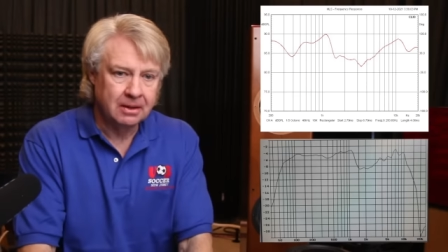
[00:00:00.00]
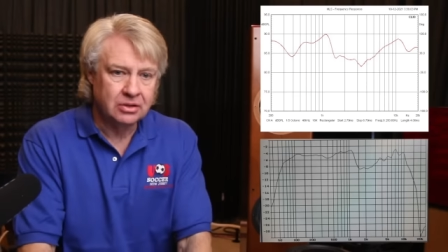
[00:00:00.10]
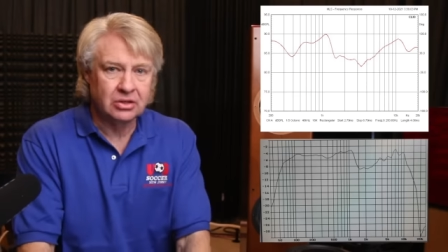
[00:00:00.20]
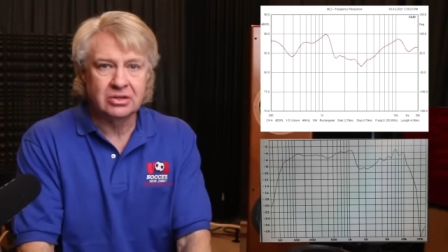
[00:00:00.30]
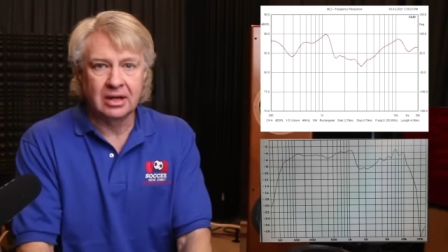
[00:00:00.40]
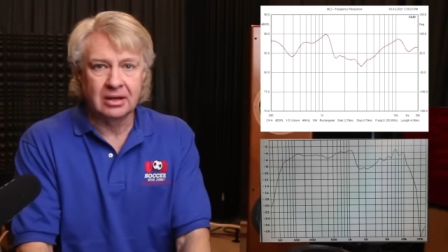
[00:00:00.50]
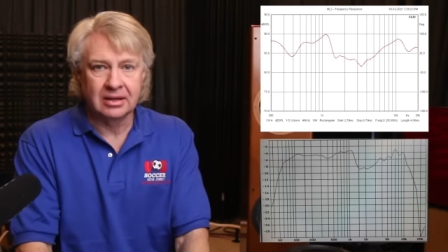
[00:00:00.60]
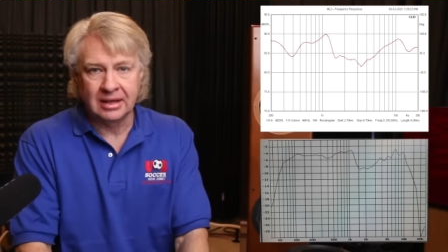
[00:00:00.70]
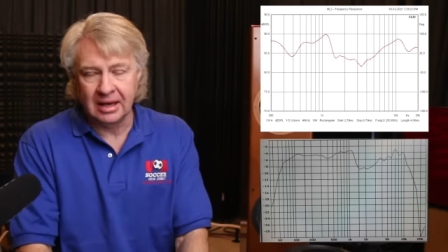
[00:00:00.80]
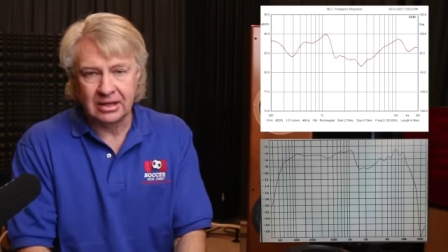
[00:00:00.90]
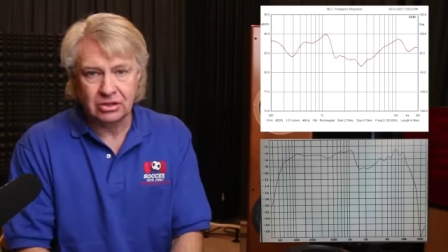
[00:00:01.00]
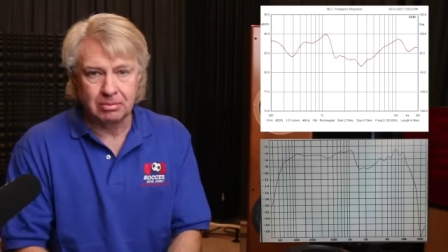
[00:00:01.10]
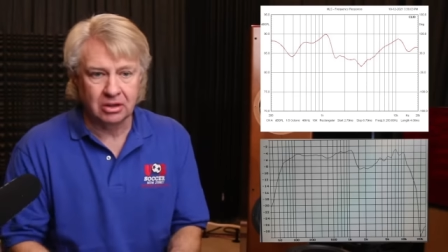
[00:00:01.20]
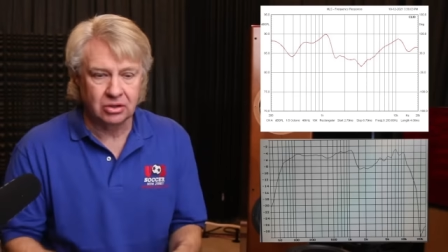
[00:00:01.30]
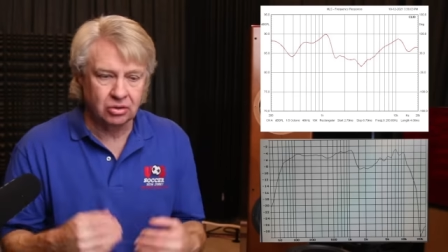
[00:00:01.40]
just a guess
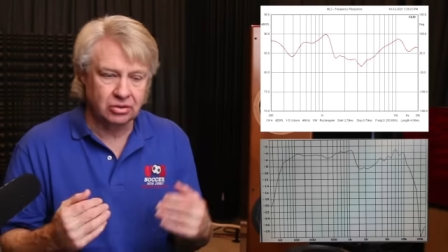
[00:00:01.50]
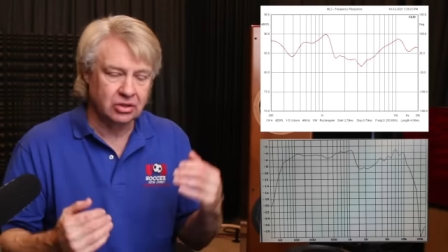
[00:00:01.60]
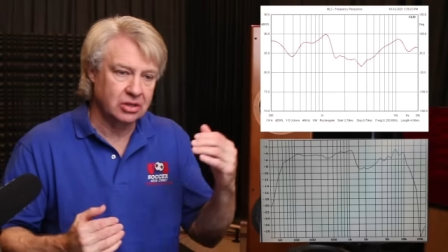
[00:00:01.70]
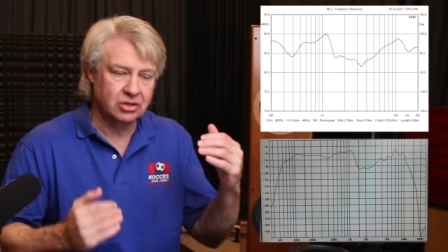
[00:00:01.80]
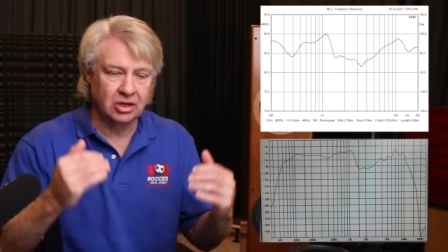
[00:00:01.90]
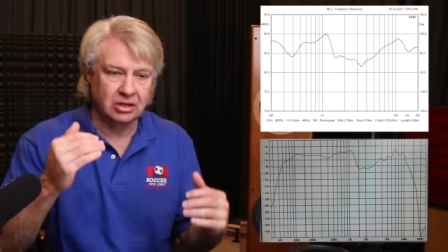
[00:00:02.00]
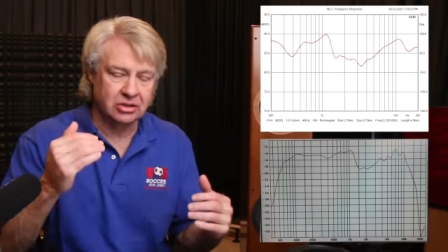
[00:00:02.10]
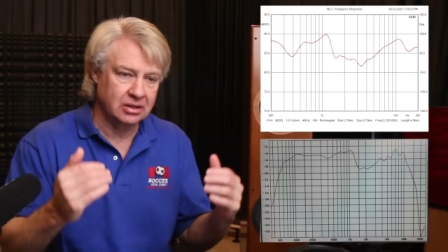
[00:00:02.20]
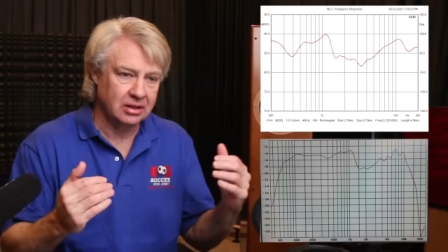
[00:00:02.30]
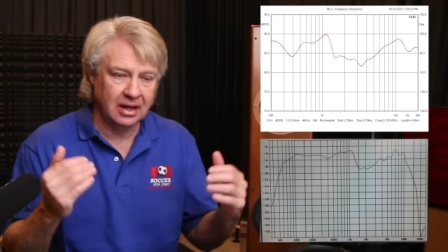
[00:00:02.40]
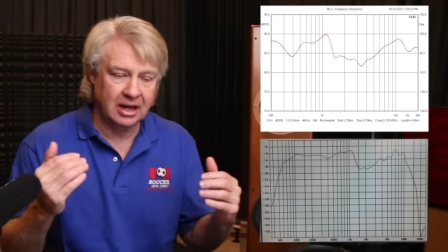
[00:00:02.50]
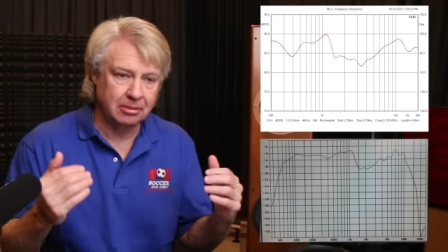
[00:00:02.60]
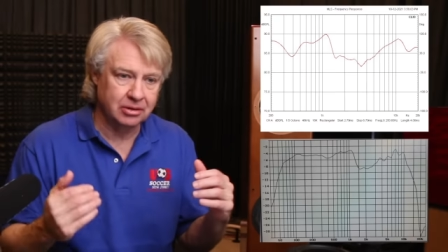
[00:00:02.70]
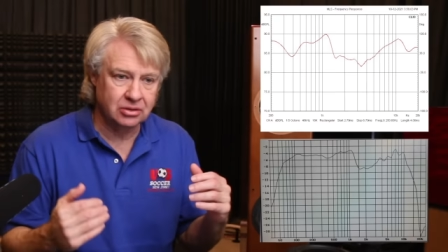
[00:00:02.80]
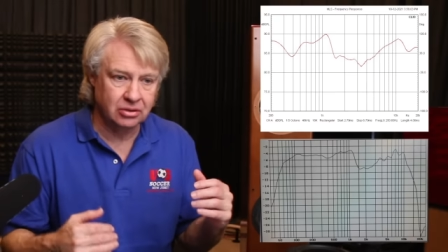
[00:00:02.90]
because you're just adjusting
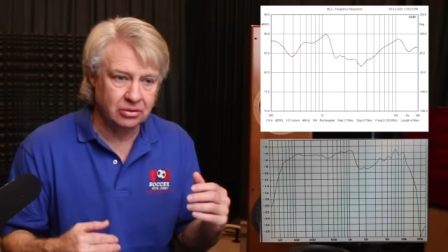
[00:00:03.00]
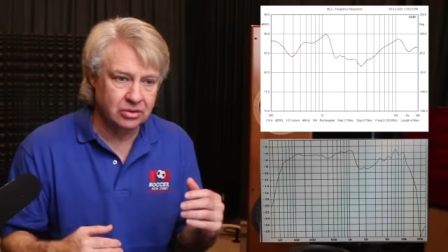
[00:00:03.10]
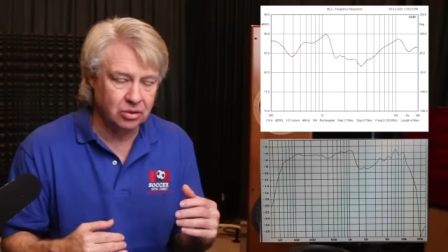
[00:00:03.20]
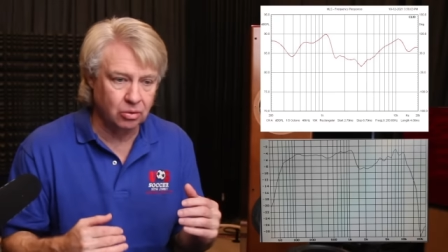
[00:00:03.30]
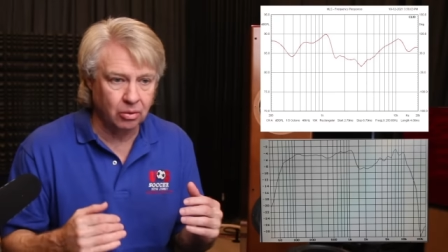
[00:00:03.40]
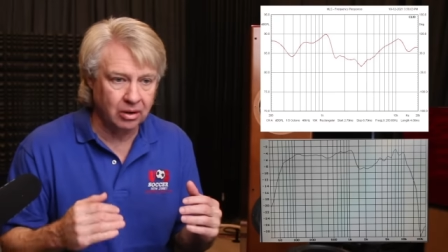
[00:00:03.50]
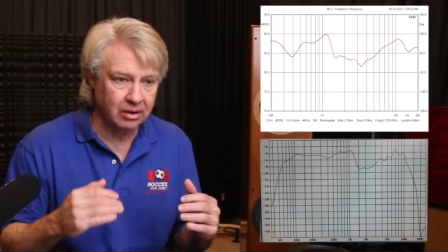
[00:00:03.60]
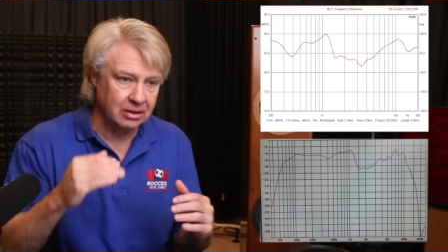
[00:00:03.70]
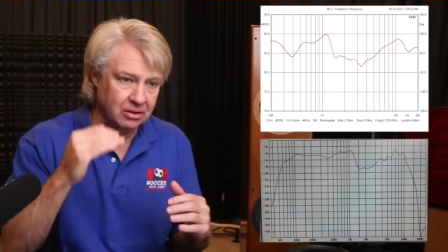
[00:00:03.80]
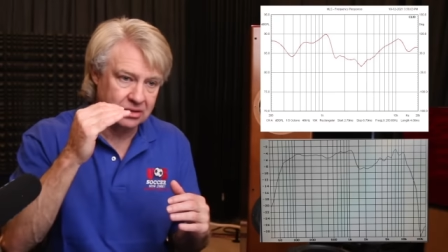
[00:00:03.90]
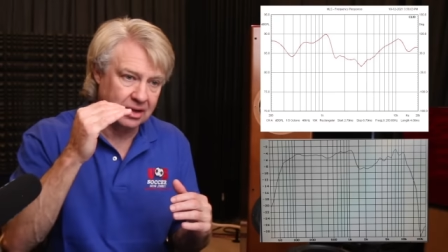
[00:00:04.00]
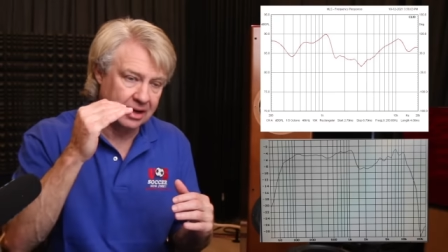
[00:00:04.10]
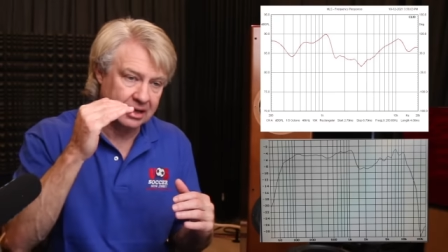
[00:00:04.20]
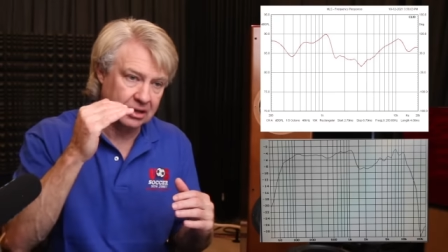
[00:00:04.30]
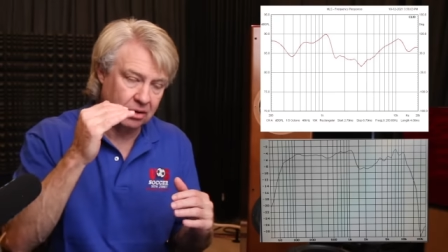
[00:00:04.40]
amplitudes to where it looks
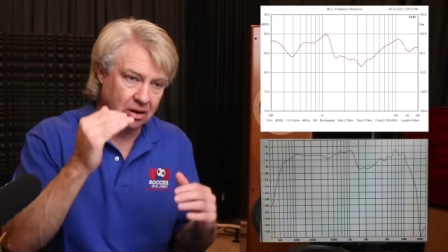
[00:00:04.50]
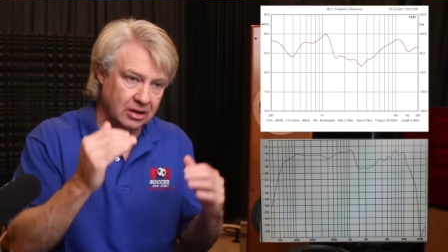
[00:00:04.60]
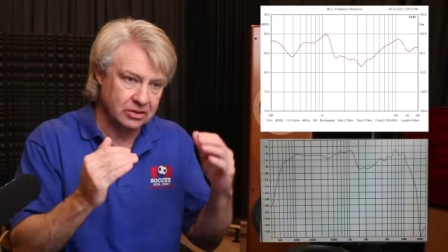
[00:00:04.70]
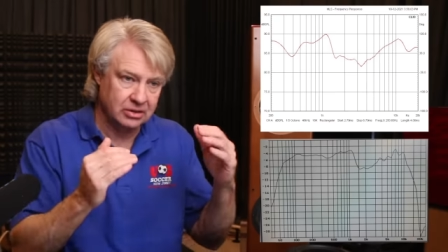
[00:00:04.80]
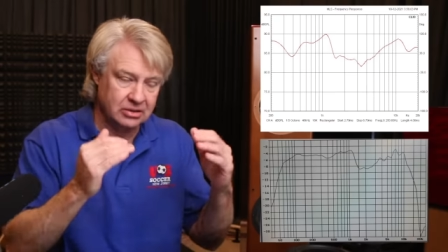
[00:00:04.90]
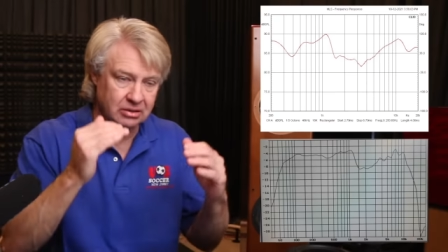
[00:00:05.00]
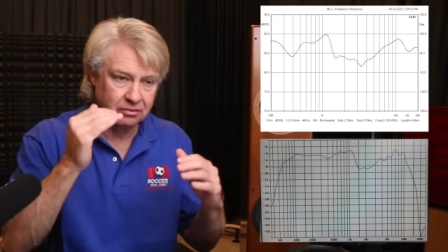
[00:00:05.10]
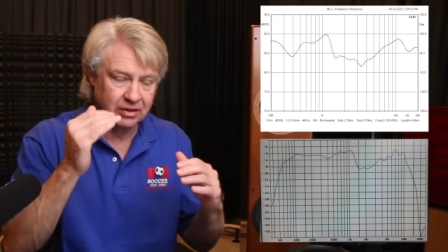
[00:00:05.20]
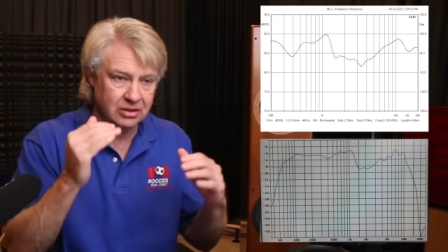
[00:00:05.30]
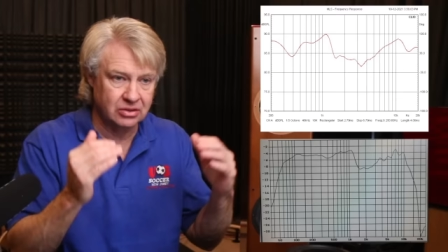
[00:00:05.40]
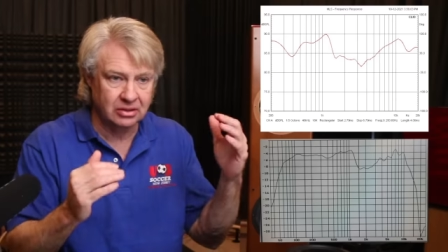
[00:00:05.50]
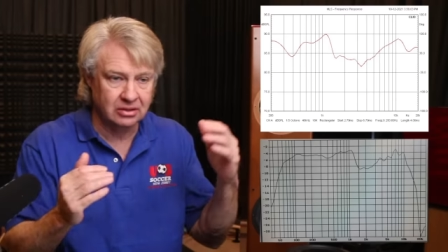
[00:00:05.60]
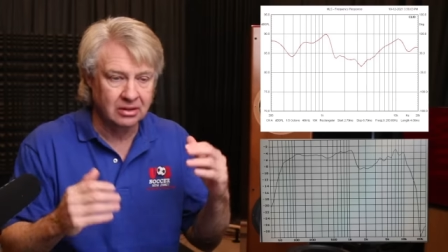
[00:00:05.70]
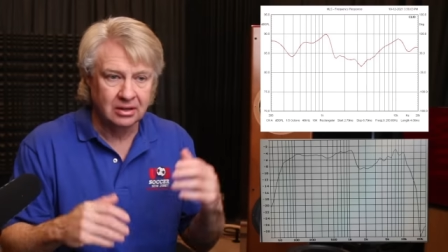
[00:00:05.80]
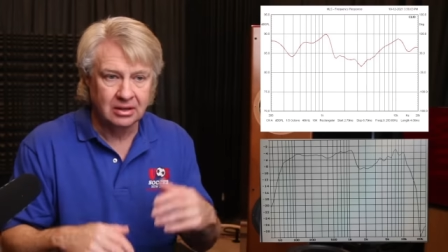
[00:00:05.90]
like it crosses and fits
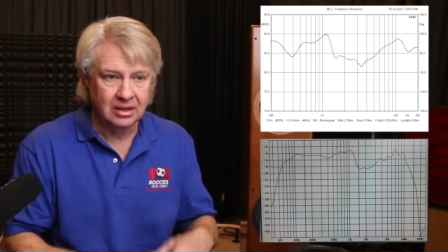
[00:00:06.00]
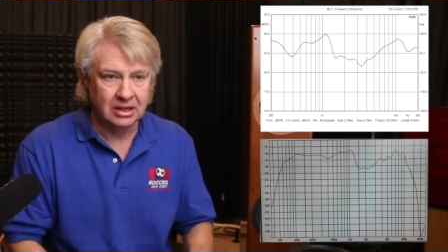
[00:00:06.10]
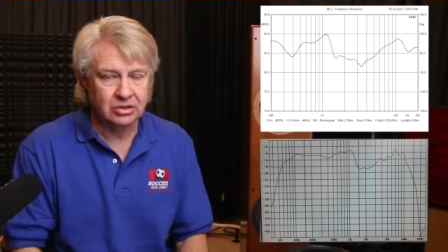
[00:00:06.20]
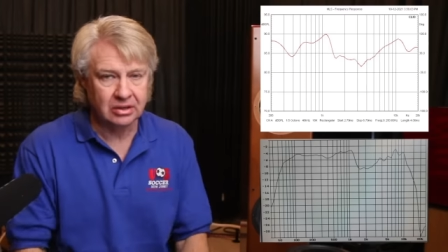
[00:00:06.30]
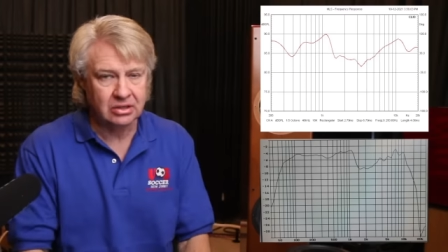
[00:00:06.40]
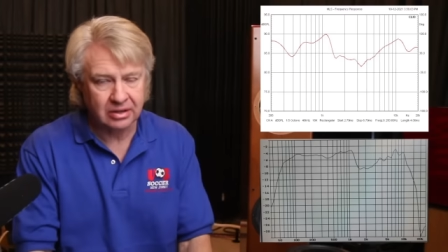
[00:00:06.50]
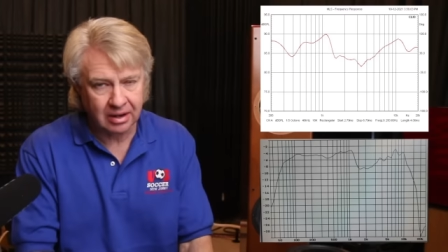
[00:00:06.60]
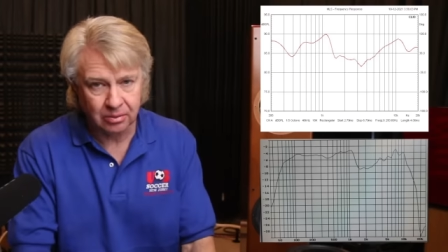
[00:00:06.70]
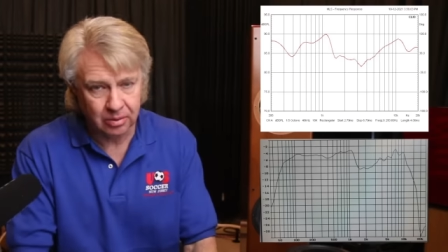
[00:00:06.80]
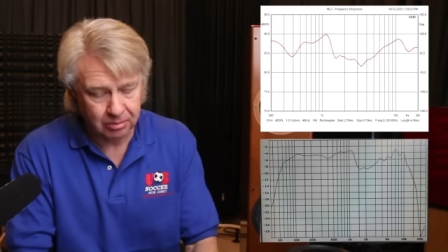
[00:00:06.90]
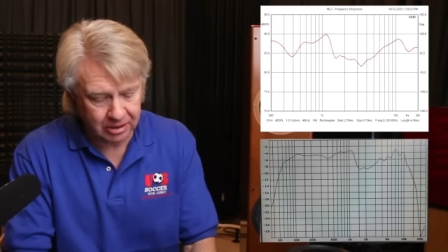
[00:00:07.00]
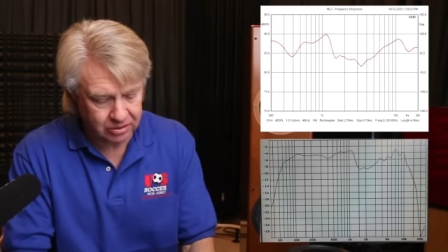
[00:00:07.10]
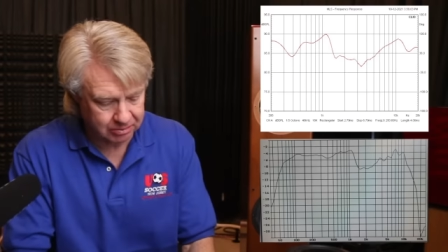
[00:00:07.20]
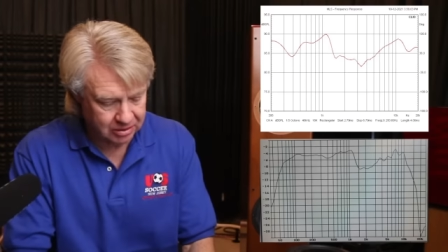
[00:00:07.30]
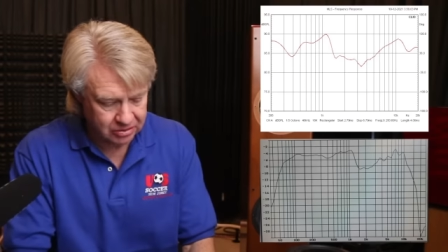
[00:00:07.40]
and it's it's not a real
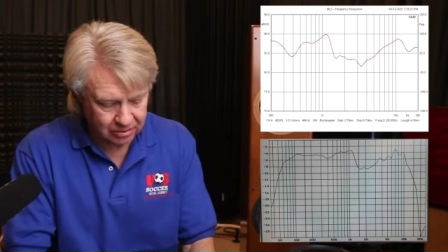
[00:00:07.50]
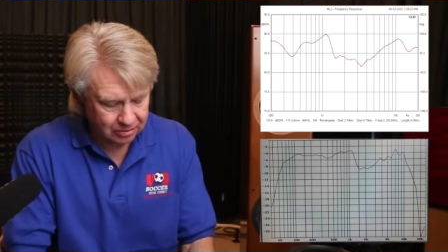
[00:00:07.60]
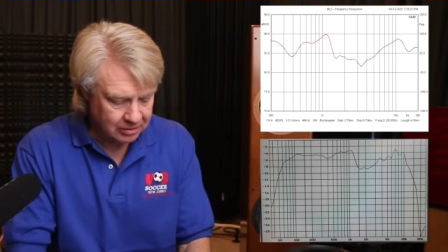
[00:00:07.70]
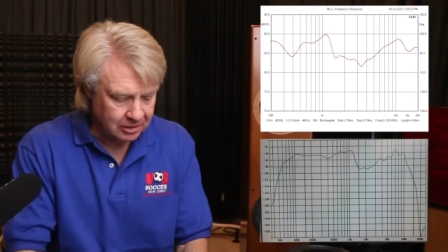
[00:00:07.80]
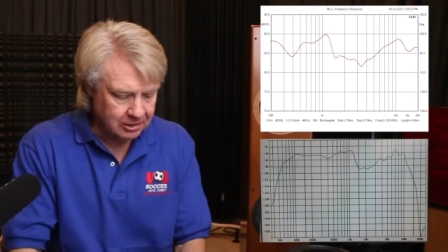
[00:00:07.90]
measurement so